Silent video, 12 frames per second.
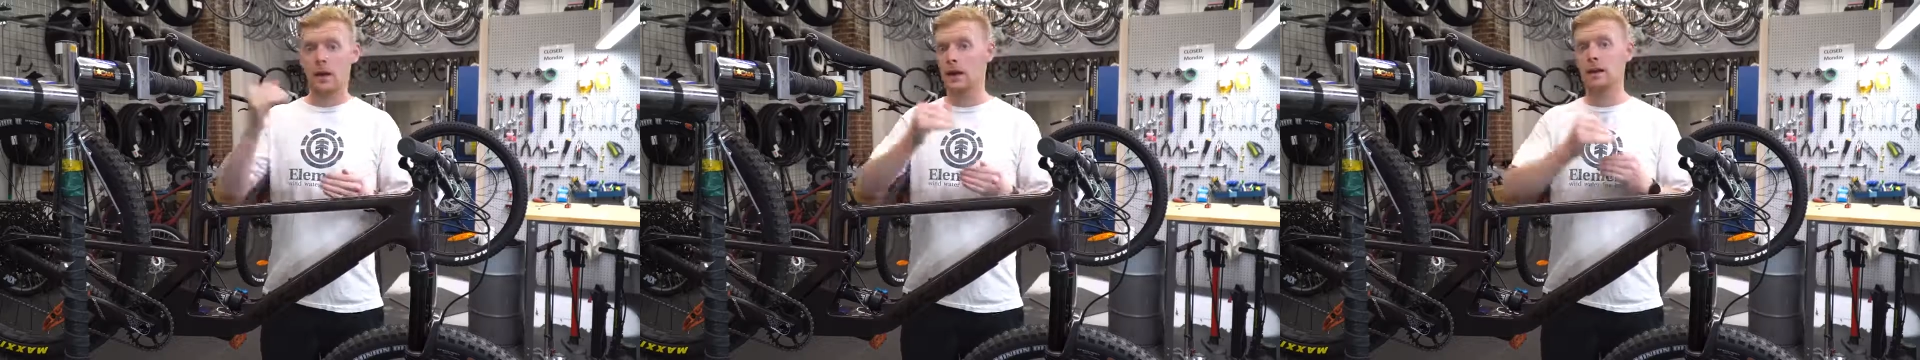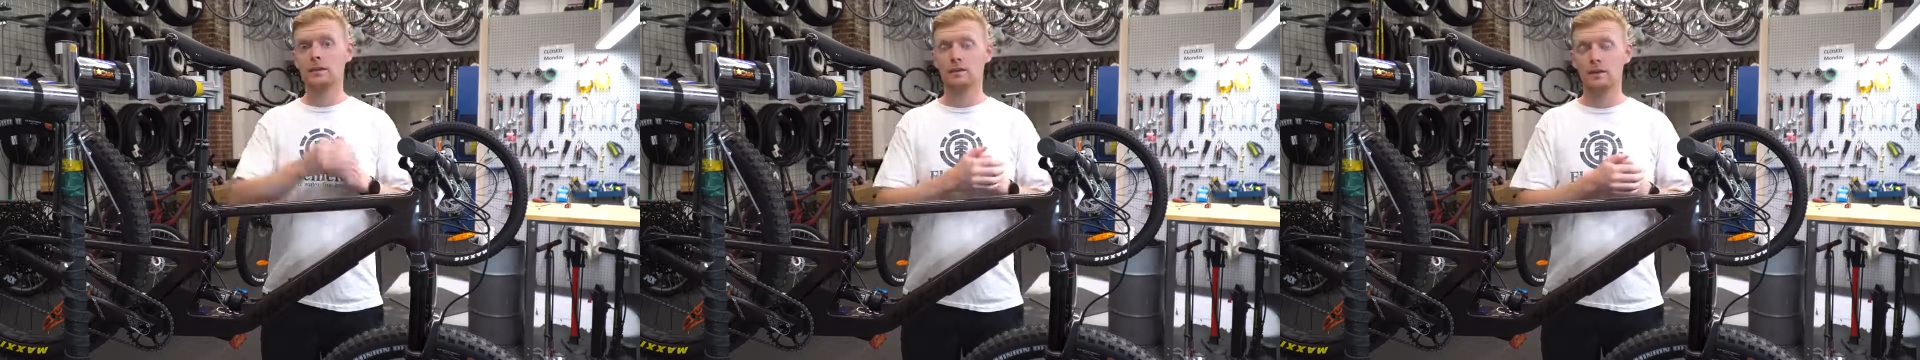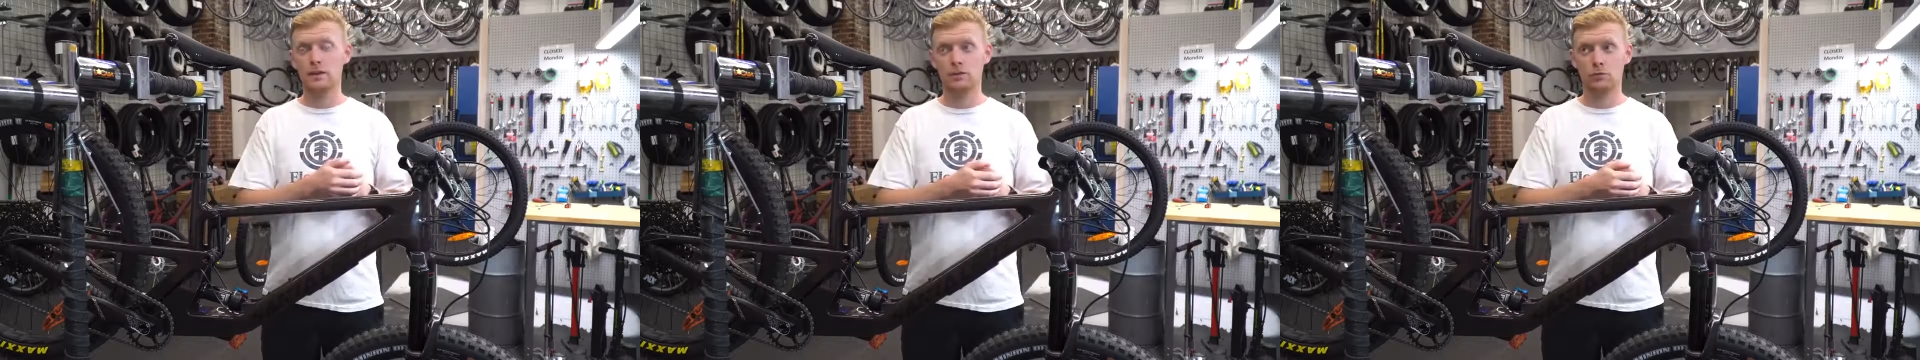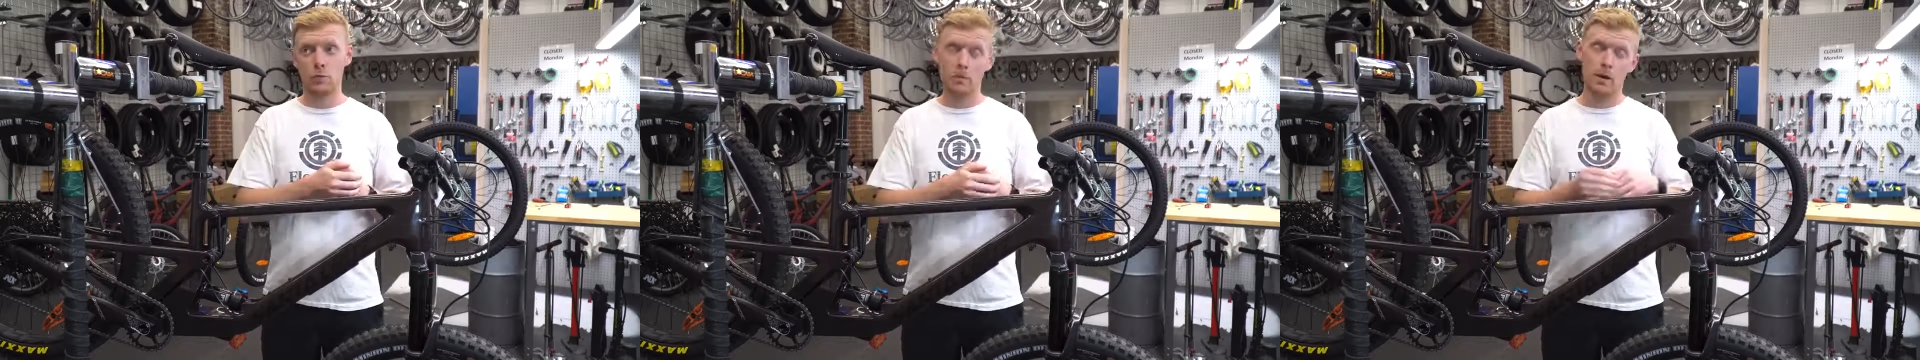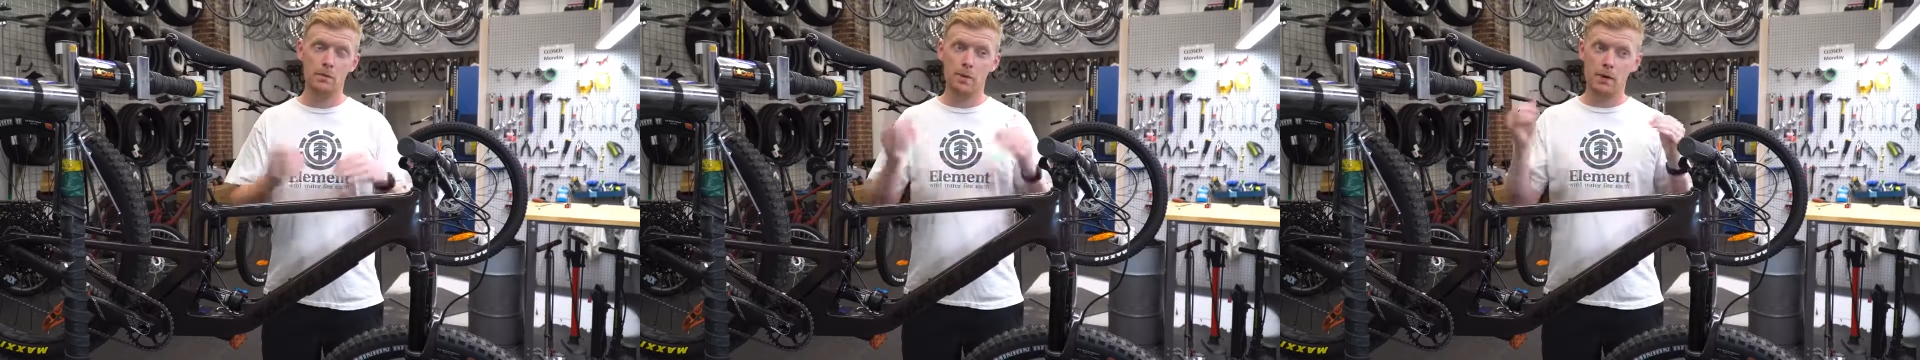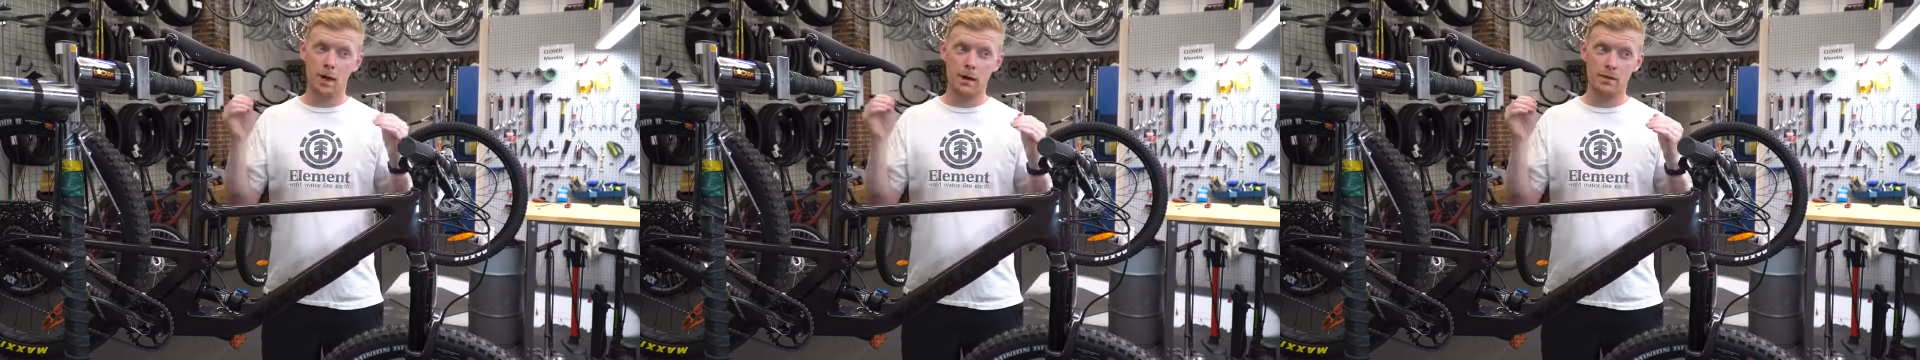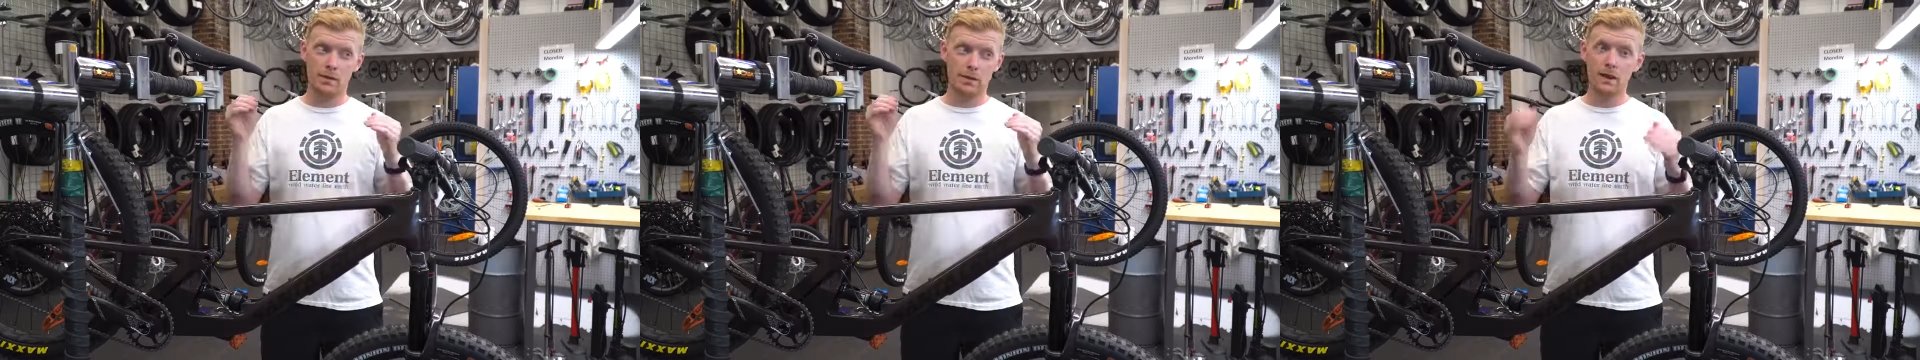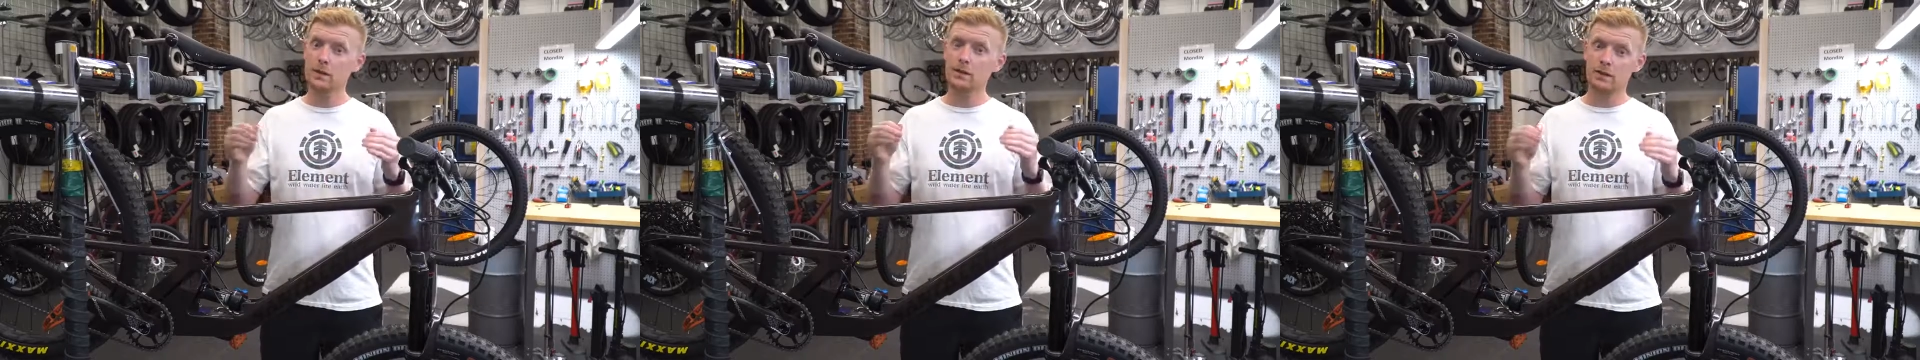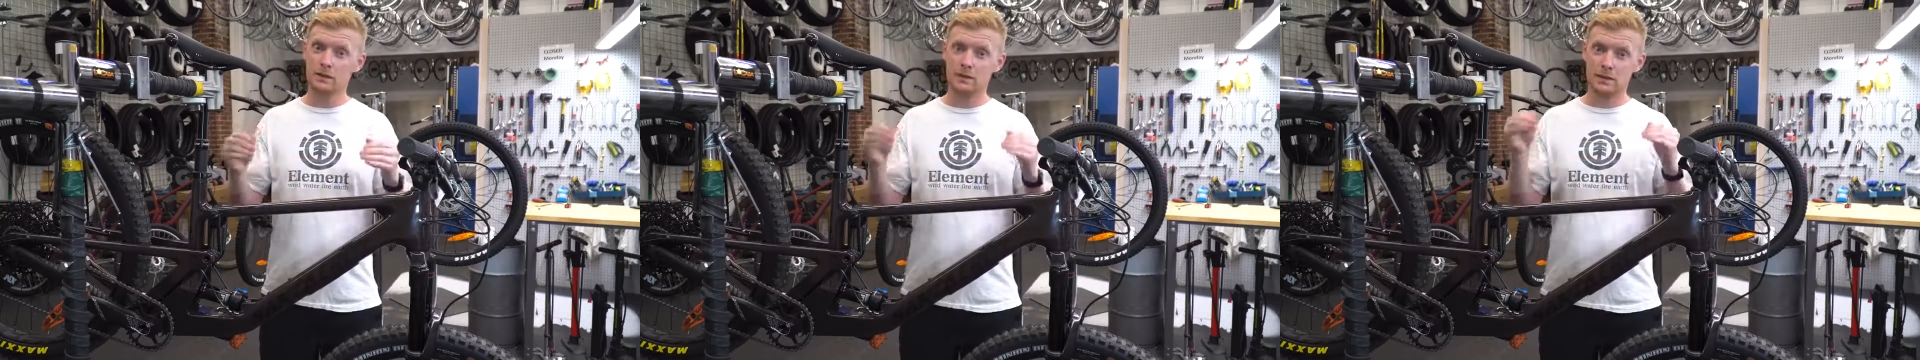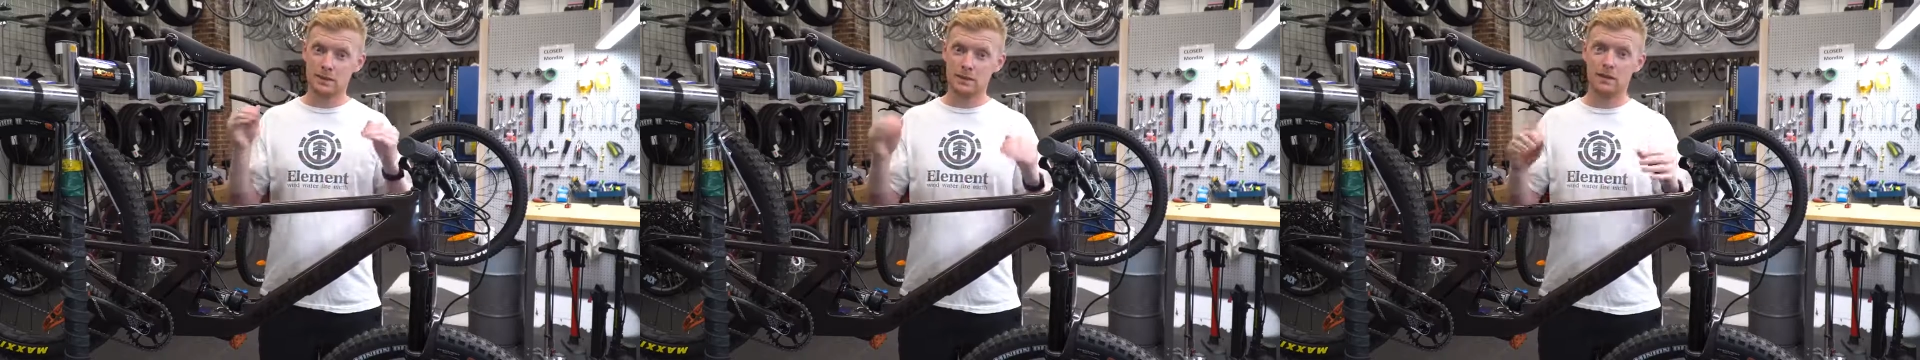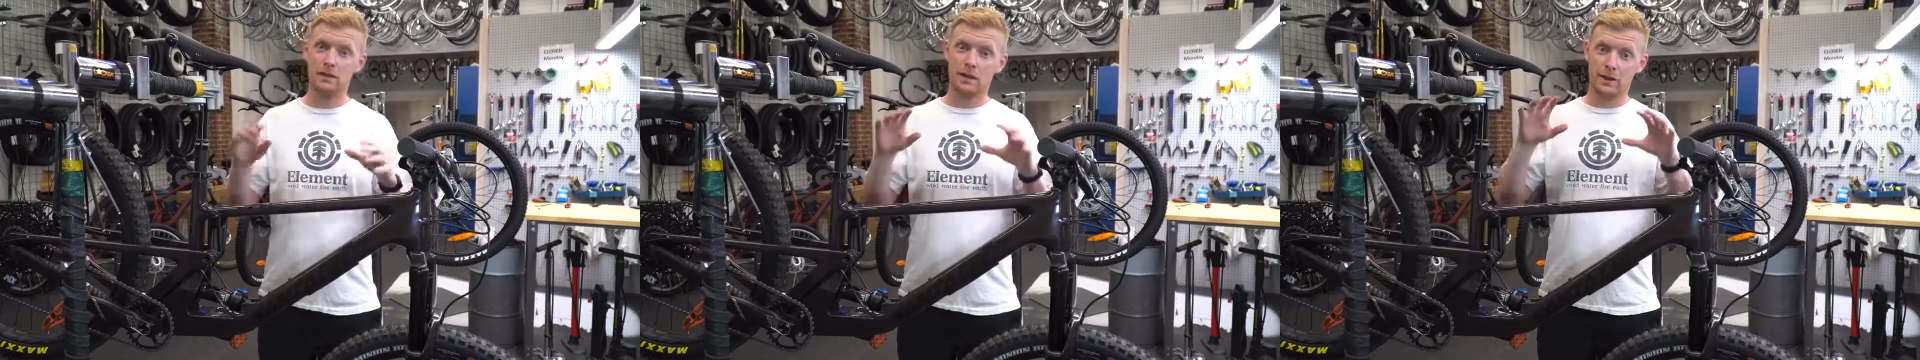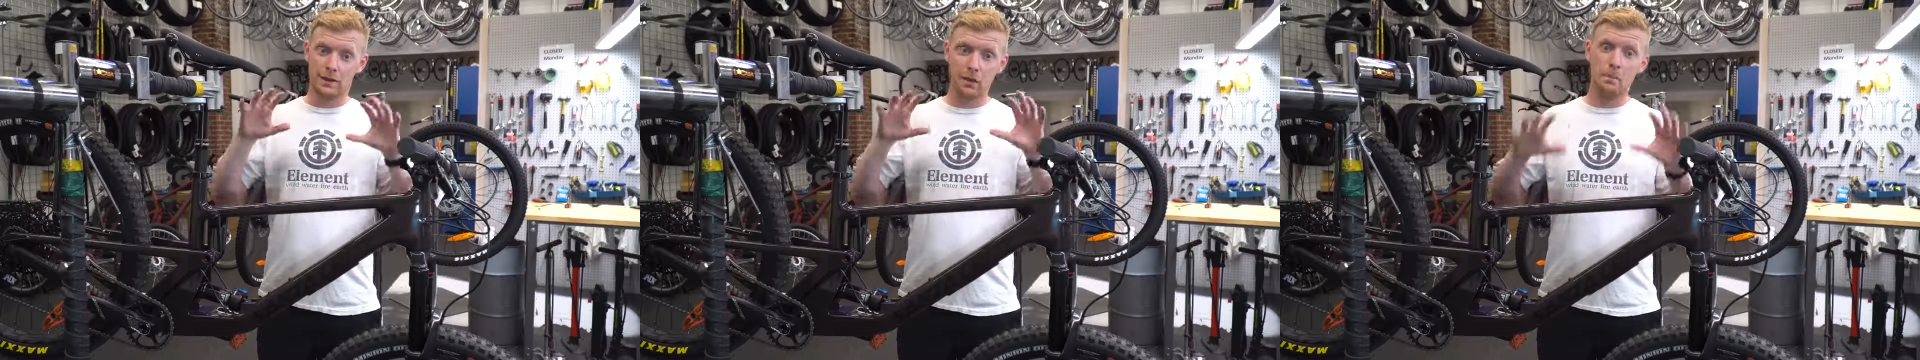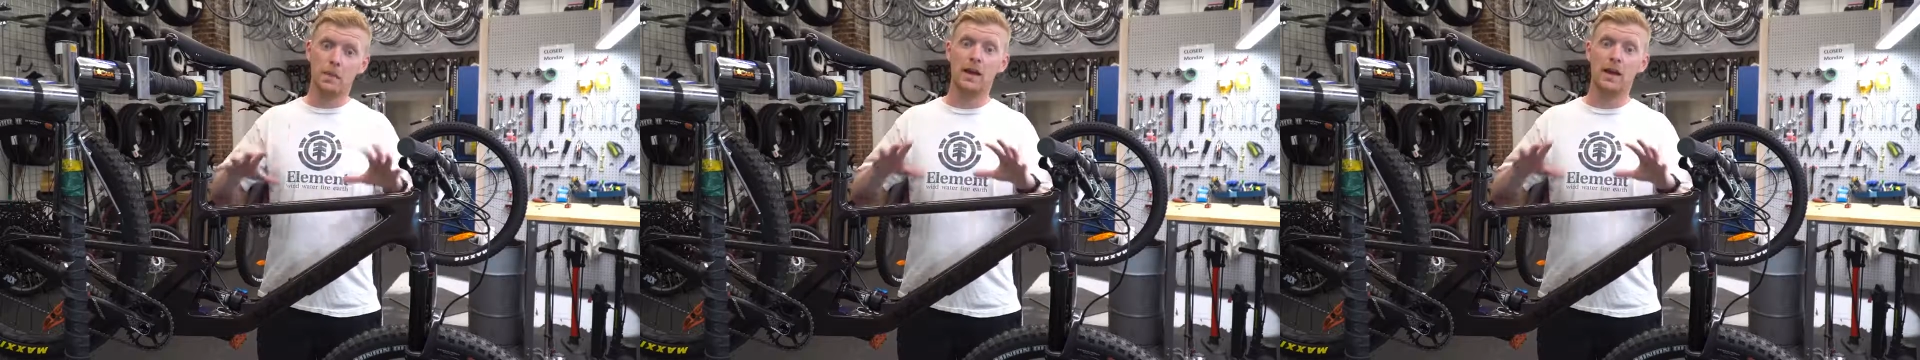And as I remember, I think this is still like their